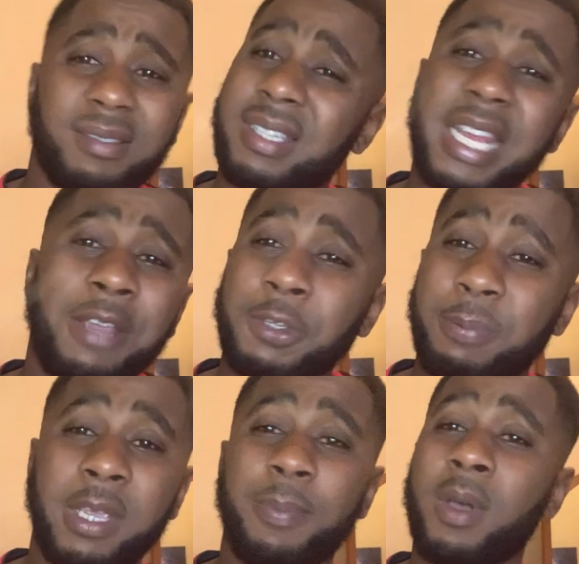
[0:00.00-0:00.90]
Today, it was
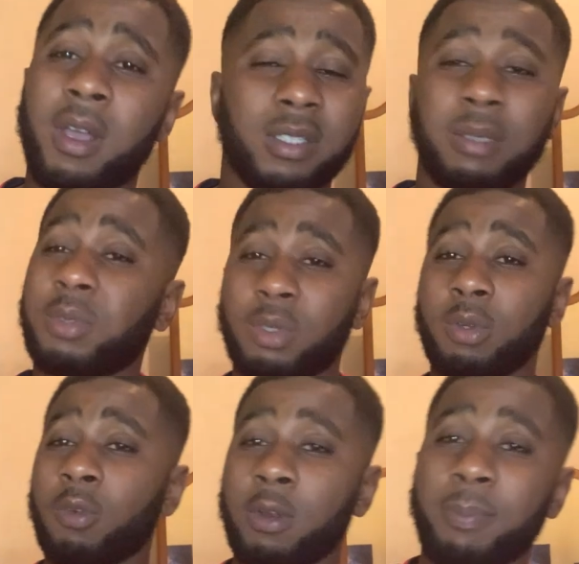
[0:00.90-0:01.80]
Peter Parker. So I'm just going
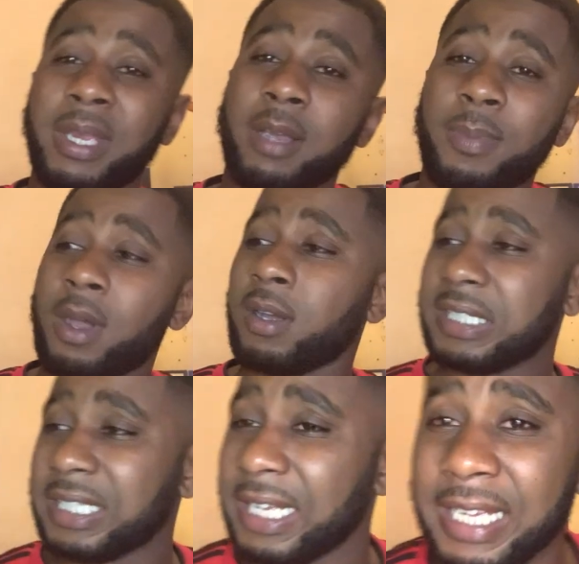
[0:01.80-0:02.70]
to call him Peter Parker
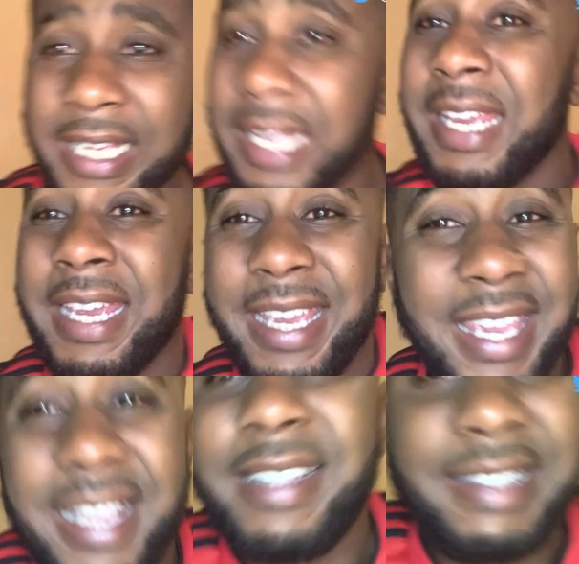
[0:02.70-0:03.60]
today.
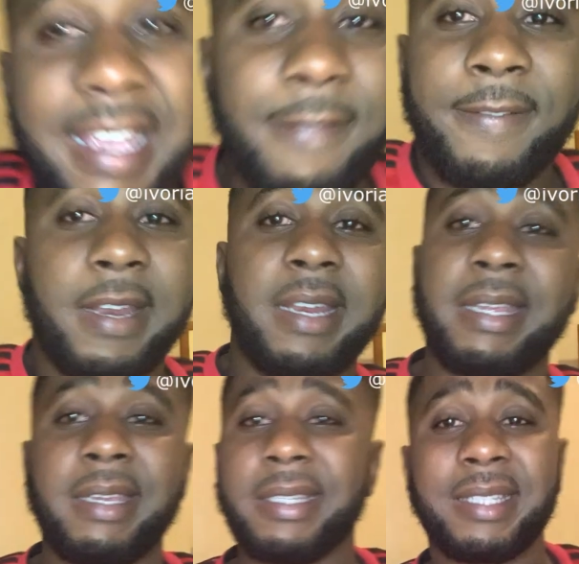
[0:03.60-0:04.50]
He
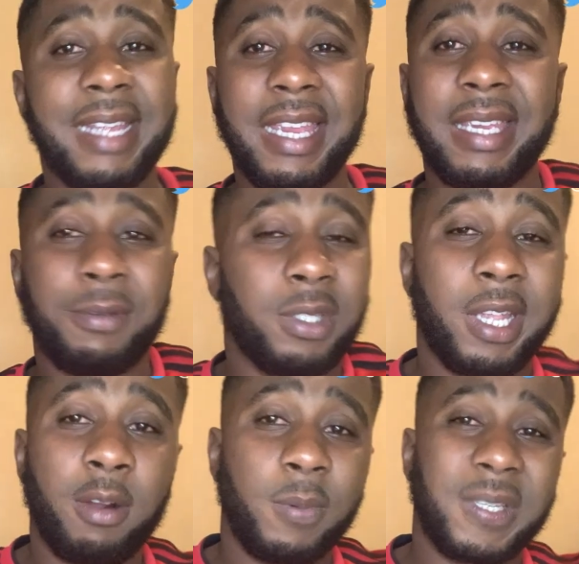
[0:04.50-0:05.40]
definitely, today, he was
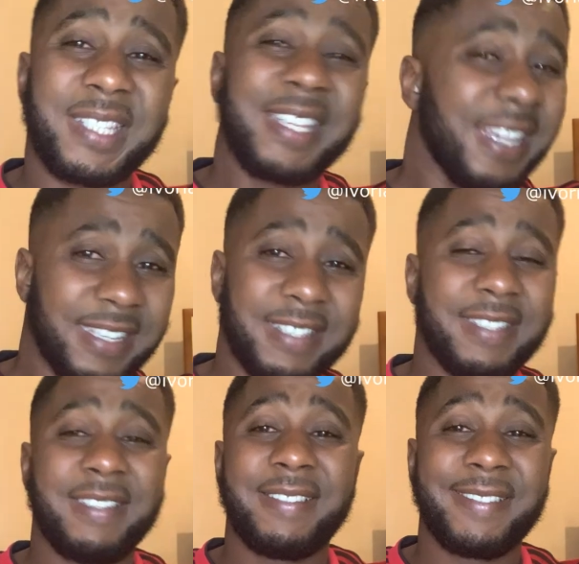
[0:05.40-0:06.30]
terrible. Six.